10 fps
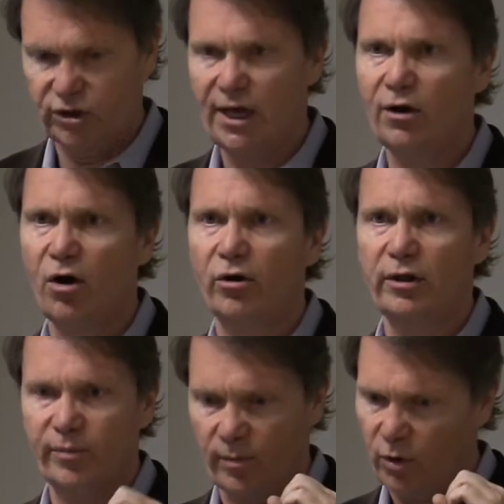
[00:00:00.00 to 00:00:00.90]
stay long on
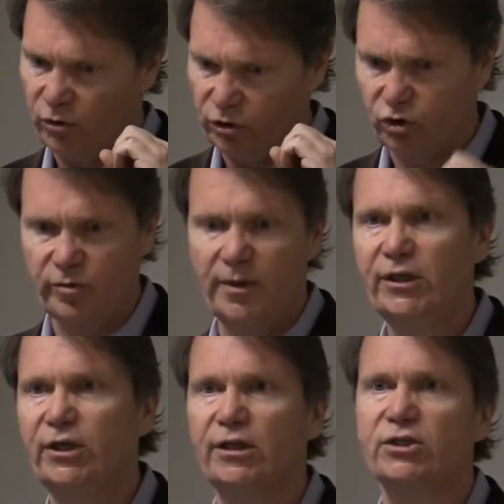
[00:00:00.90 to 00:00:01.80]
the promoter, just
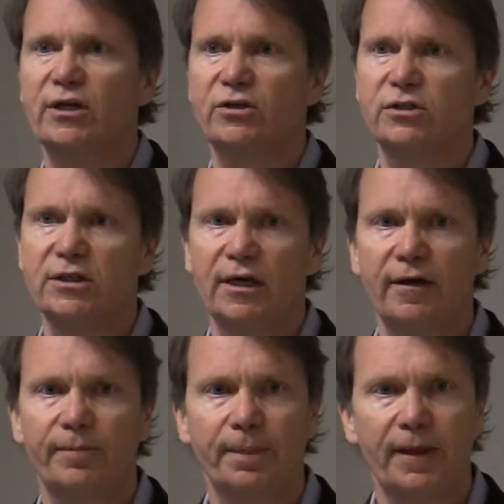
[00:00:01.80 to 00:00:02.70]
immediately starts
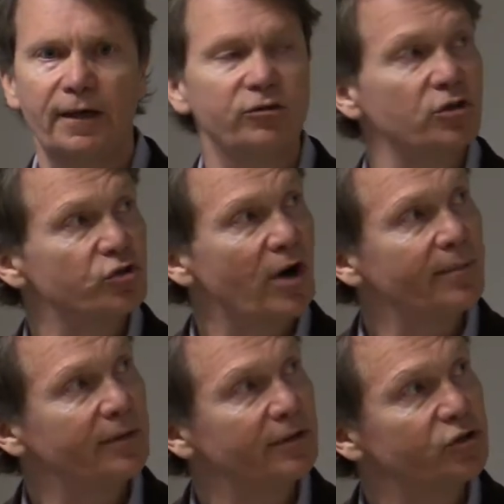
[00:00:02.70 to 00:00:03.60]

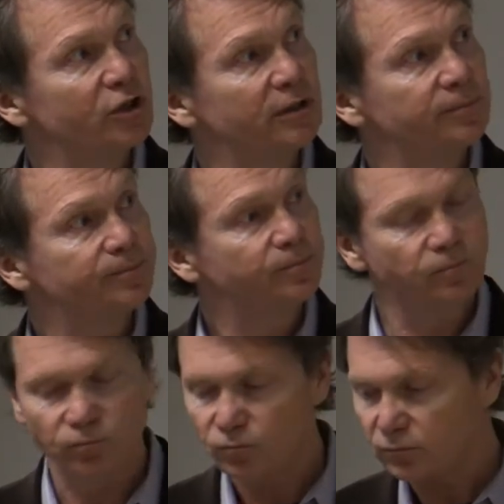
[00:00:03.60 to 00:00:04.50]
transcribing the gene.
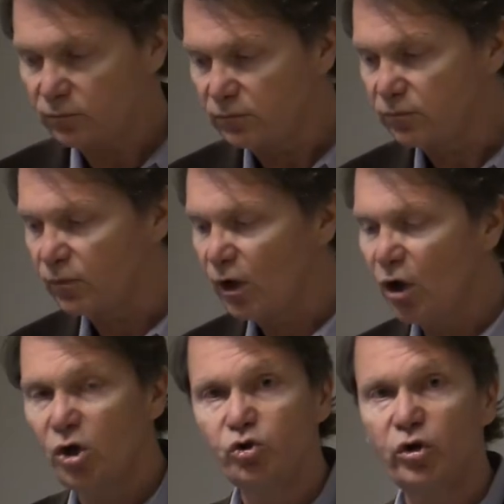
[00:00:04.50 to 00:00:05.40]

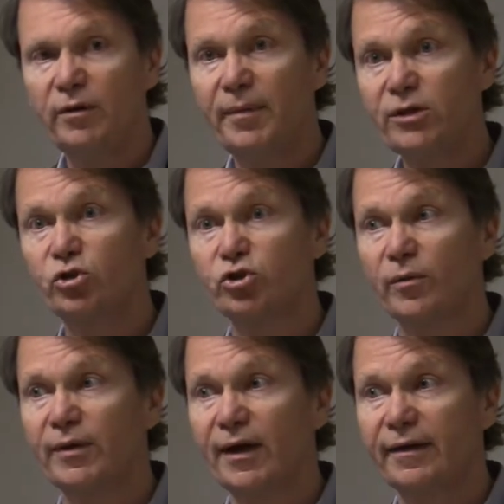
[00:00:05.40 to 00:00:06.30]
So you can measure
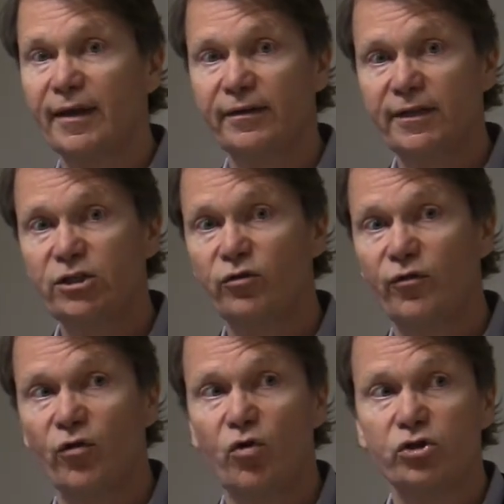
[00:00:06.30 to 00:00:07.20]
something like that. This,
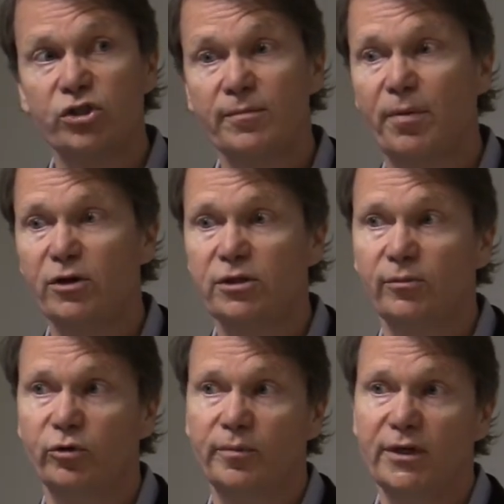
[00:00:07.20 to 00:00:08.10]
of course, is
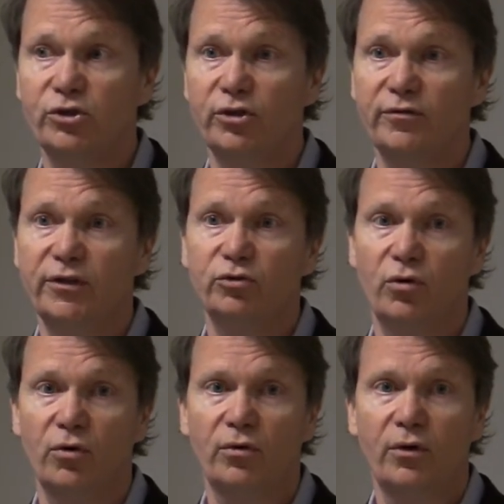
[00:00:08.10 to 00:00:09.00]
impossible to measure in
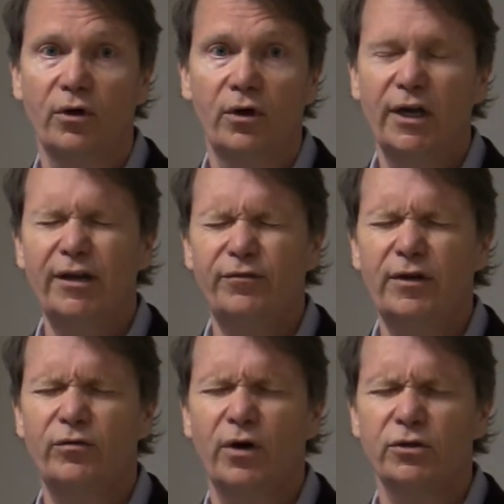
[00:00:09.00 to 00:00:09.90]
vitro, in
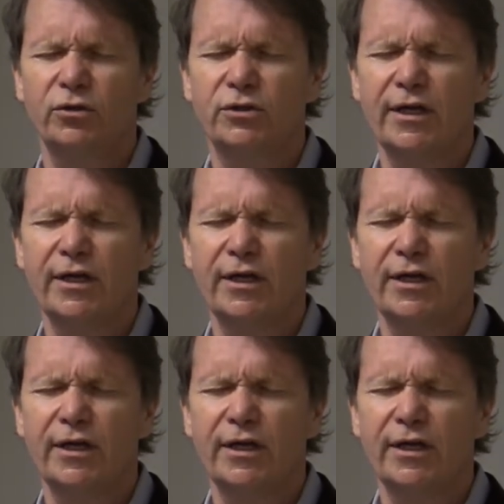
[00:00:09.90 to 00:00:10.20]
vivo, I should